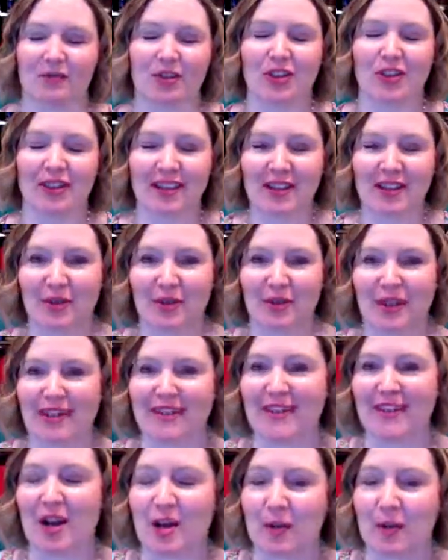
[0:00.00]
just the things we're
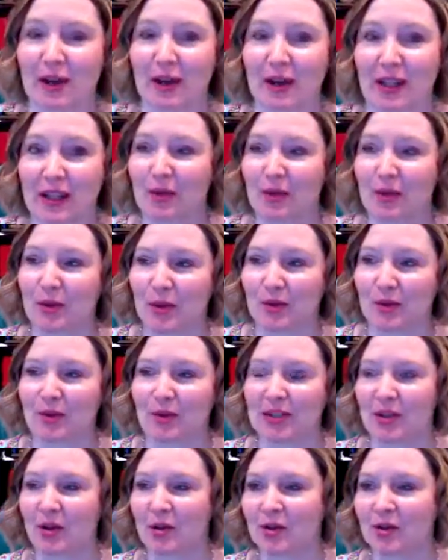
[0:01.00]
going to talk about in the group.
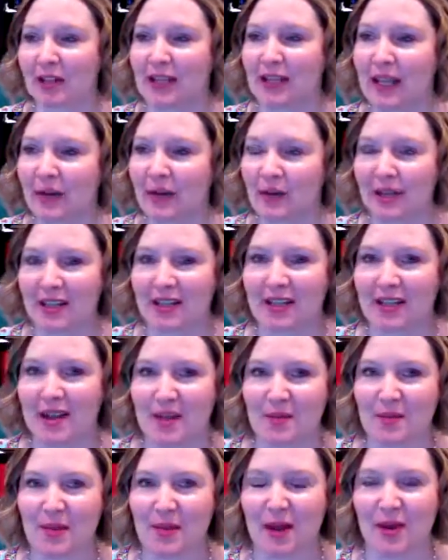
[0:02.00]
So today we're going to
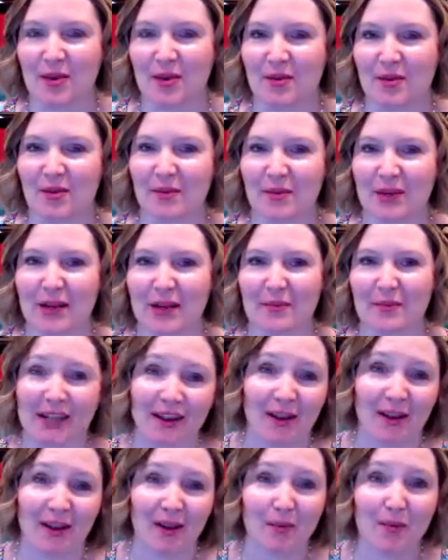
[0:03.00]
talk about what I'm
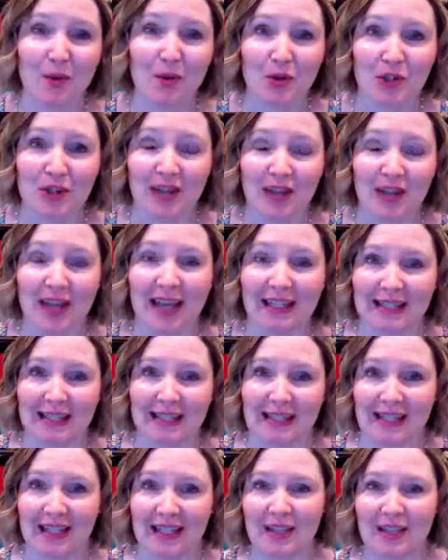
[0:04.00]
going to call emotional hide
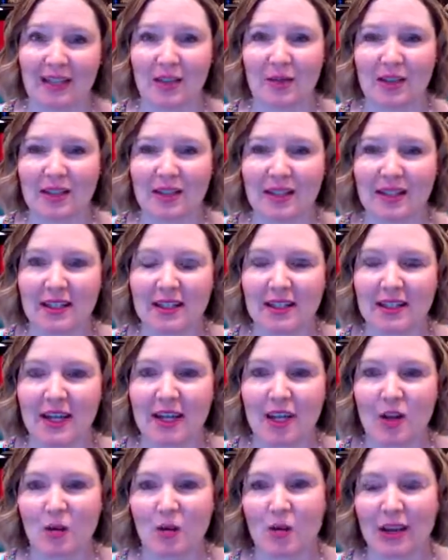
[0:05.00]
and seek. So this is
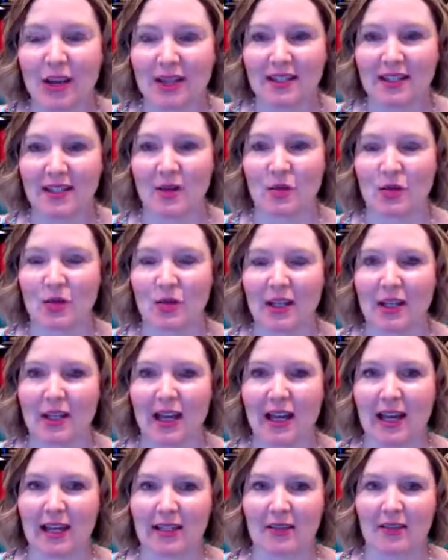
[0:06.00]
ways that we
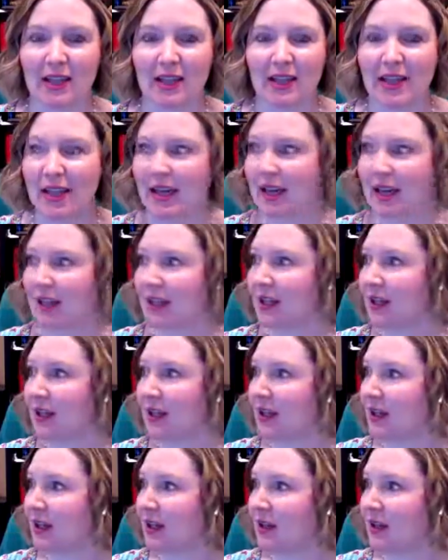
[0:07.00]
kind of can
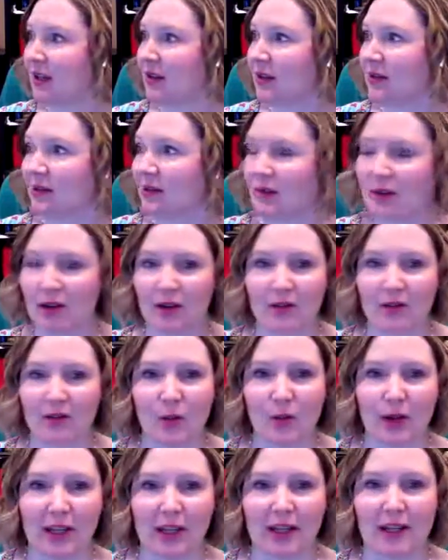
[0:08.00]

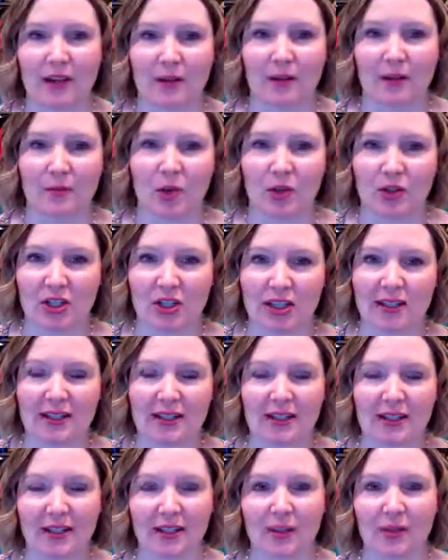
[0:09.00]
avoid
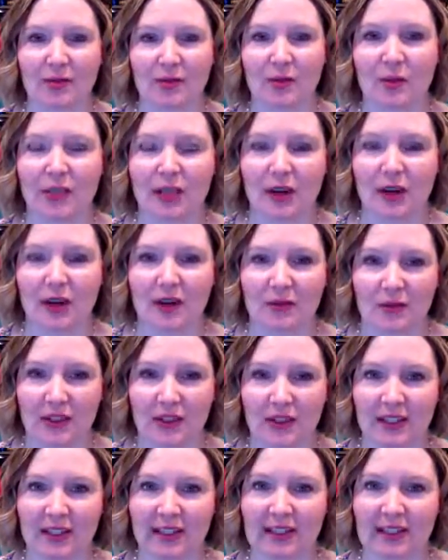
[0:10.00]
emotions if we are
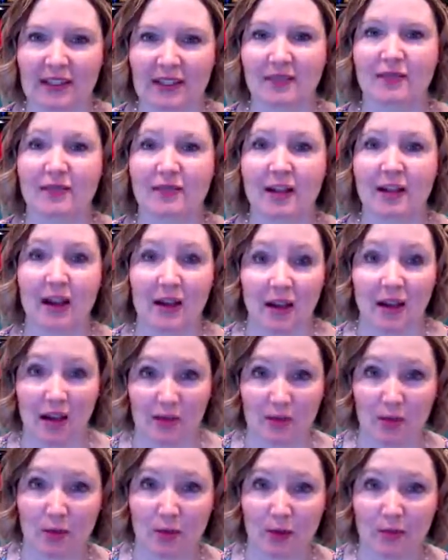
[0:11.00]
feeling
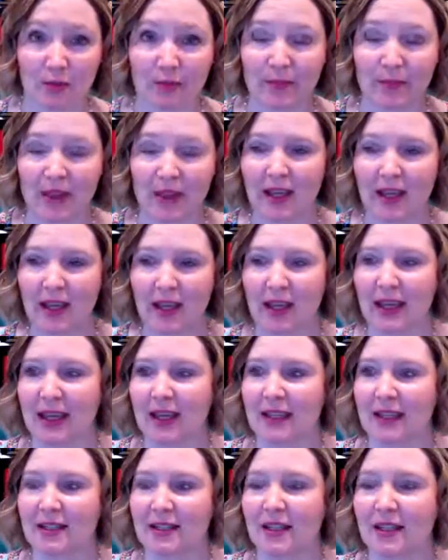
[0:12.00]
uncomfortable.
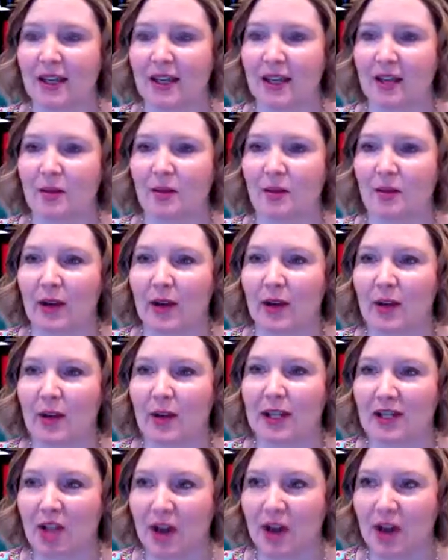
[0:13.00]
And I
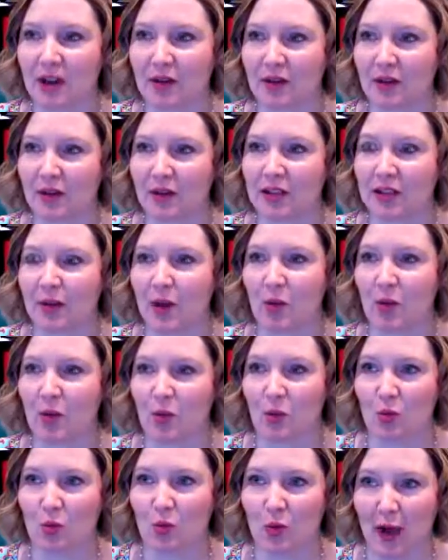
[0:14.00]
want to talk first about
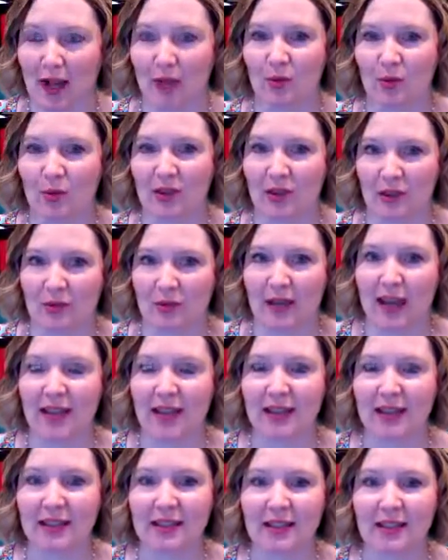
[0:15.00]
why we do
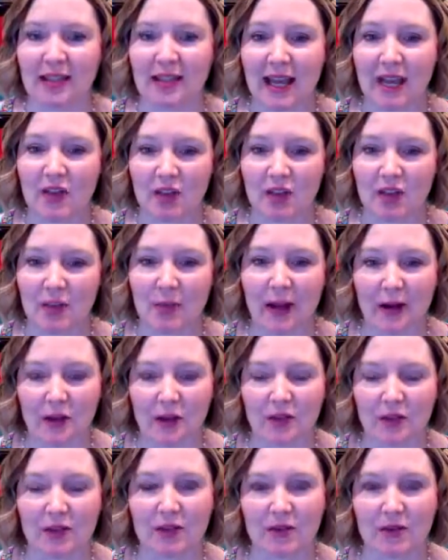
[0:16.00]
that. It's actually a
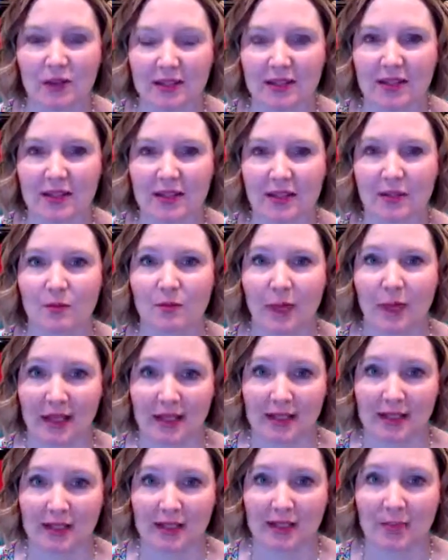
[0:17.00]
powerful defense
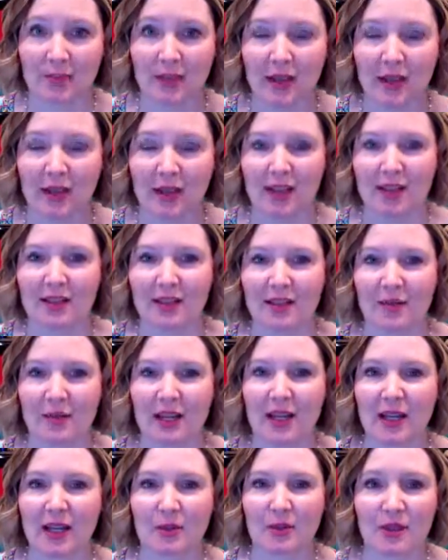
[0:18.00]
mechanism.
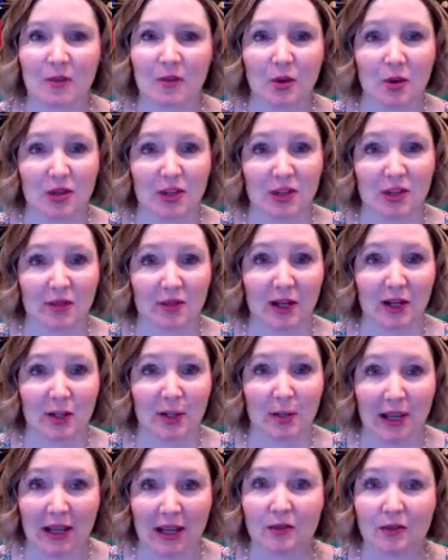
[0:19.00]
Sometimes emotions are
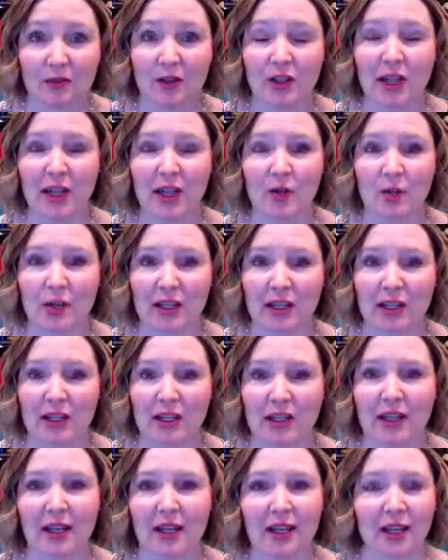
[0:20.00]
very painful and
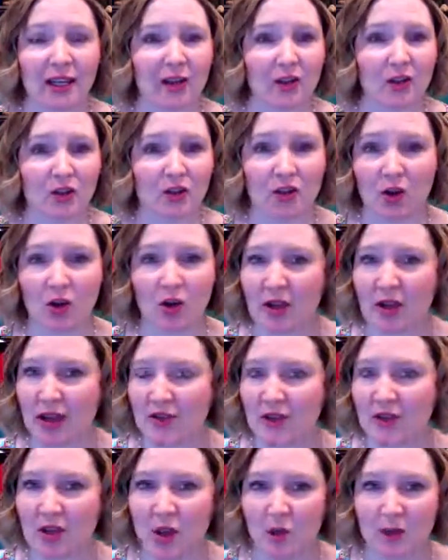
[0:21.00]
we either don't
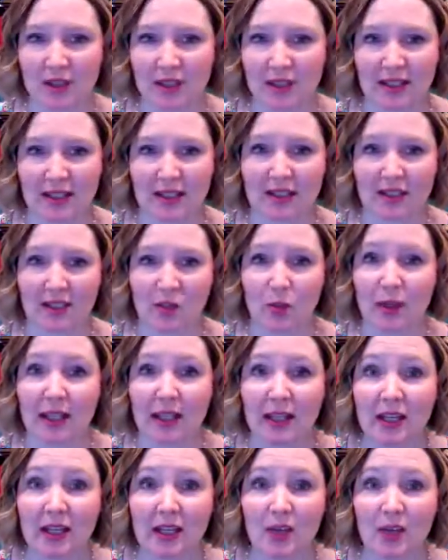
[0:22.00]
have the coping skills that
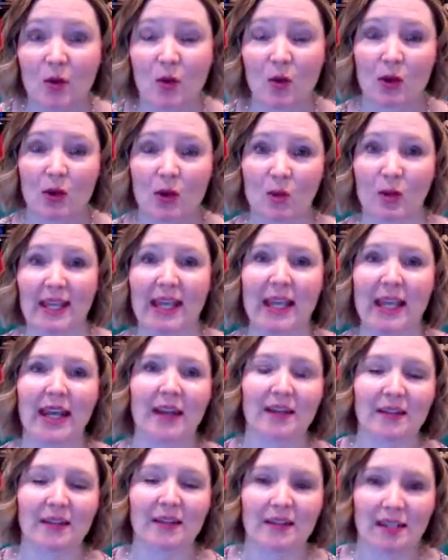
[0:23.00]
we need or we
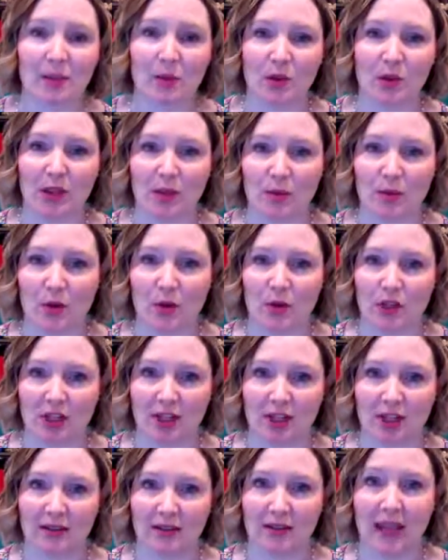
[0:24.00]
cannot deal with the
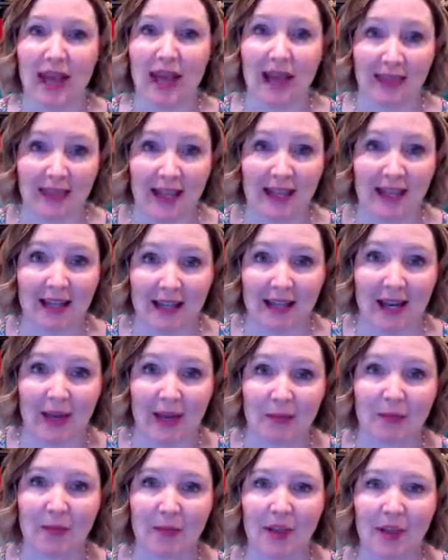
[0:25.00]
emotion at that
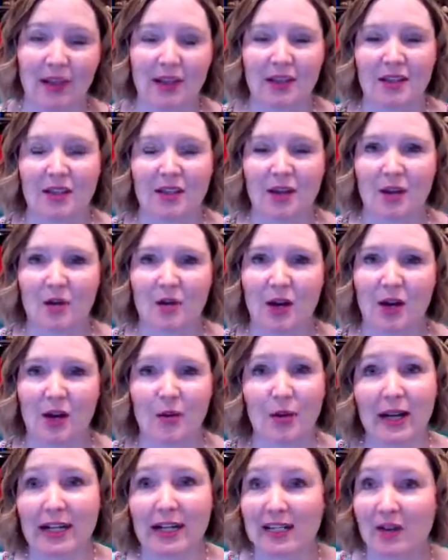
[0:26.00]
time. So our
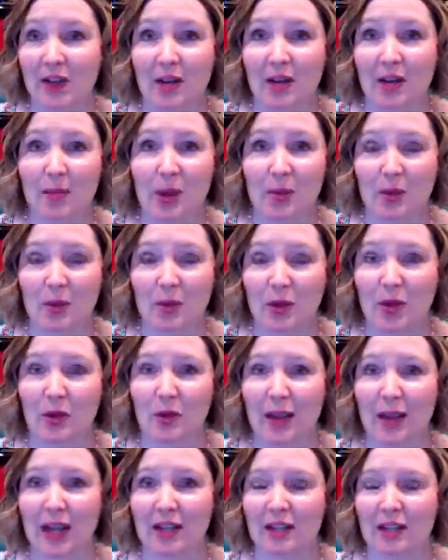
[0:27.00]
brains have come up with a
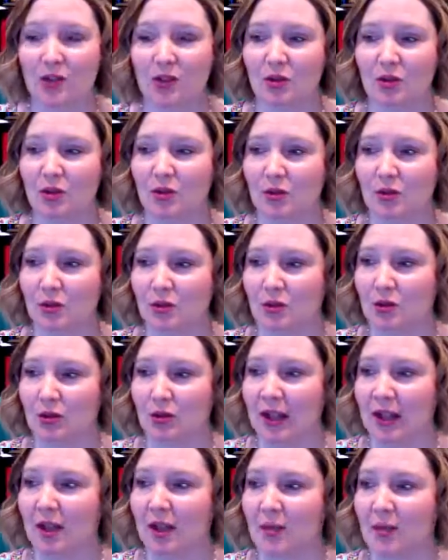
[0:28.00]
way to
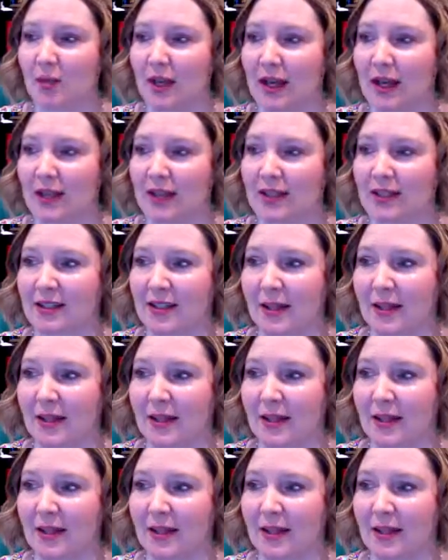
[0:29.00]
help us